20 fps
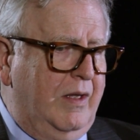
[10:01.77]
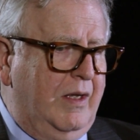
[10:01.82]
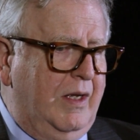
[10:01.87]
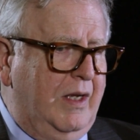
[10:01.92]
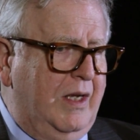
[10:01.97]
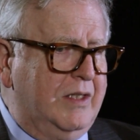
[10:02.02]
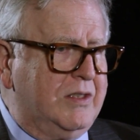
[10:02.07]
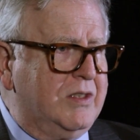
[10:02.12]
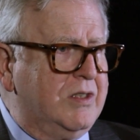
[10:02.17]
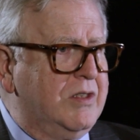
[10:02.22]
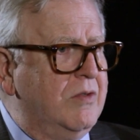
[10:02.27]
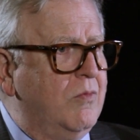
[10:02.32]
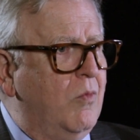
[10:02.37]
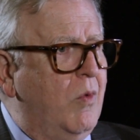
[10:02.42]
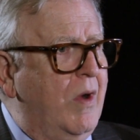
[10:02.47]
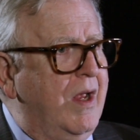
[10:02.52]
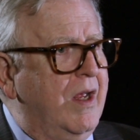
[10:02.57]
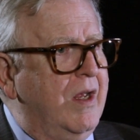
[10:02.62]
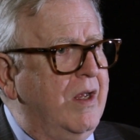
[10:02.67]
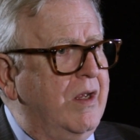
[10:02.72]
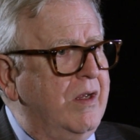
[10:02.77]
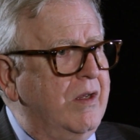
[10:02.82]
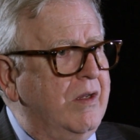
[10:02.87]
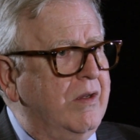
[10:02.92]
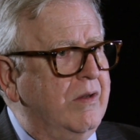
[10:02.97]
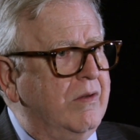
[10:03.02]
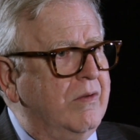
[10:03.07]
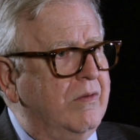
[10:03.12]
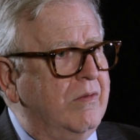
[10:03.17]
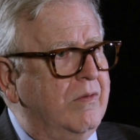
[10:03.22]
it's the
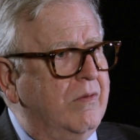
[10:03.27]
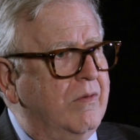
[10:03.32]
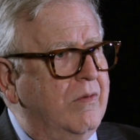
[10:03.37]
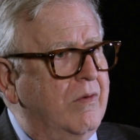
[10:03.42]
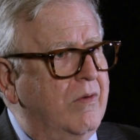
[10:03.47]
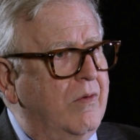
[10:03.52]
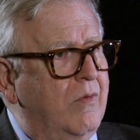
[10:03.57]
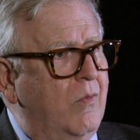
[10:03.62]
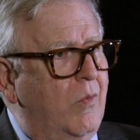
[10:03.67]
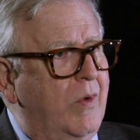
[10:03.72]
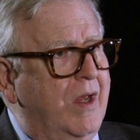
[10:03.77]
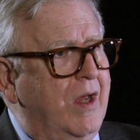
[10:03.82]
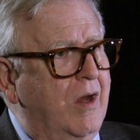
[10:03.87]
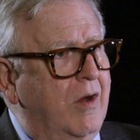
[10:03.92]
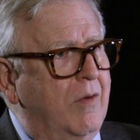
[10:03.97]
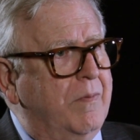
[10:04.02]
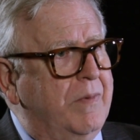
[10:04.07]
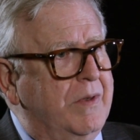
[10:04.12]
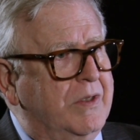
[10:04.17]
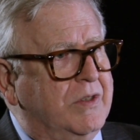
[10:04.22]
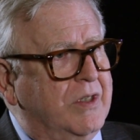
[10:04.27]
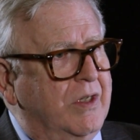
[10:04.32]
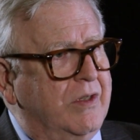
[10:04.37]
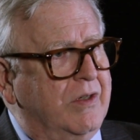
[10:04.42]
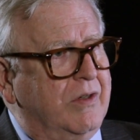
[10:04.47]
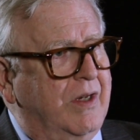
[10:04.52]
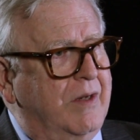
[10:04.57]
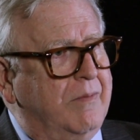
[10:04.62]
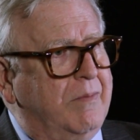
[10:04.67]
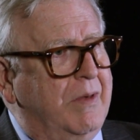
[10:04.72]
way we help each
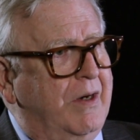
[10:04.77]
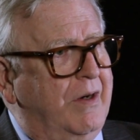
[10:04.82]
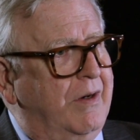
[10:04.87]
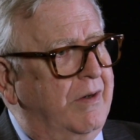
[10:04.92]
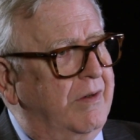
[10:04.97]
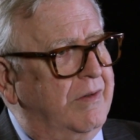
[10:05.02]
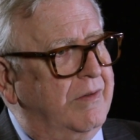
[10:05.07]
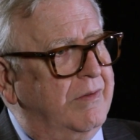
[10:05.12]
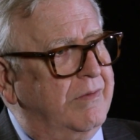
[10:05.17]
other get better.